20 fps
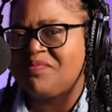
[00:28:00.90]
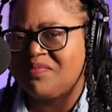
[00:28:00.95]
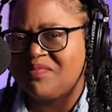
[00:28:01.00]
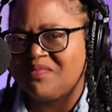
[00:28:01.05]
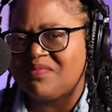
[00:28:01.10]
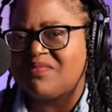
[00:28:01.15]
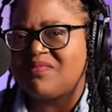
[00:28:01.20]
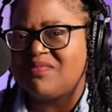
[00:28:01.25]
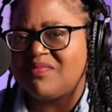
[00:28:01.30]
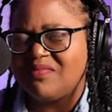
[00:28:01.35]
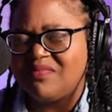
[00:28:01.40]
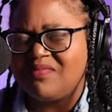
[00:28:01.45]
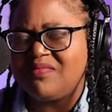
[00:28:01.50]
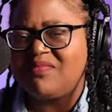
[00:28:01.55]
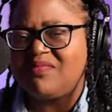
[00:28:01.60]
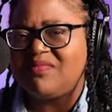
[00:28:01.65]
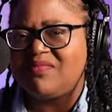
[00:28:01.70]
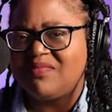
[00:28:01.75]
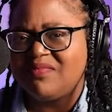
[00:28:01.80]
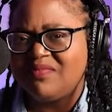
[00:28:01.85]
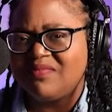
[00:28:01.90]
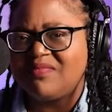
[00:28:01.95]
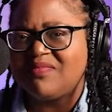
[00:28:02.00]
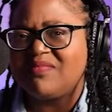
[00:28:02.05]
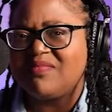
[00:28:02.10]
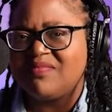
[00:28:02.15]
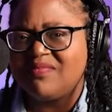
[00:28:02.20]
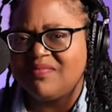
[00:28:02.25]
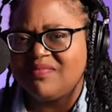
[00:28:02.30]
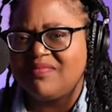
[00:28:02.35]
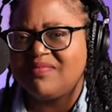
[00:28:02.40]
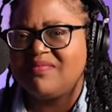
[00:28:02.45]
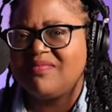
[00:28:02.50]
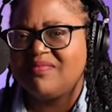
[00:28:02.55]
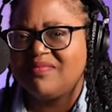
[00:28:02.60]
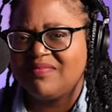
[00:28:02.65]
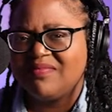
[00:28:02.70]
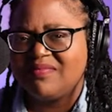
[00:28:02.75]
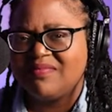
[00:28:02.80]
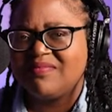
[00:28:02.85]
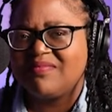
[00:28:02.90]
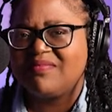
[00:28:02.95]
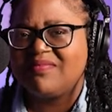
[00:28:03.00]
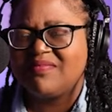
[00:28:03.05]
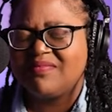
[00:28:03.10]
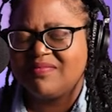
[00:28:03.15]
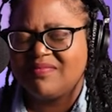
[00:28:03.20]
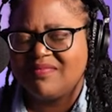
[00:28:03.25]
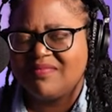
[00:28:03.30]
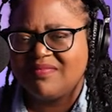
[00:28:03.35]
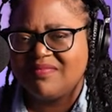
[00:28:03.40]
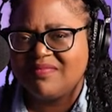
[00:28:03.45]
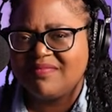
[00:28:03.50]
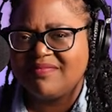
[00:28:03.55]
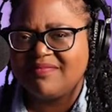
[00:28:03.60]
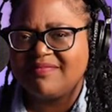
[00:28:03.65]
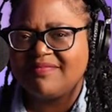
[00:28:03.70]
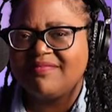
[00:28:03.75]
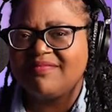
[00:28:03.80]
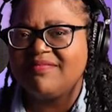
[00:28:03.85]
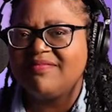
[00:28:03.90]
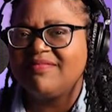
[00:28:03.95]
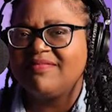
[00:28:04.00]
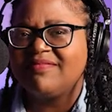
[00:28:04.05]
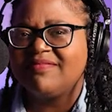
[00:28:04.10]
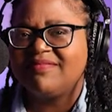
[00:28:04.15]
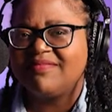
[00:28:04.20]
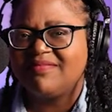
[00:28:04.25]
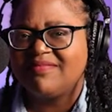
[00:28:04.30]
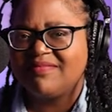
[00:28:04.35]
The person shown says nothing.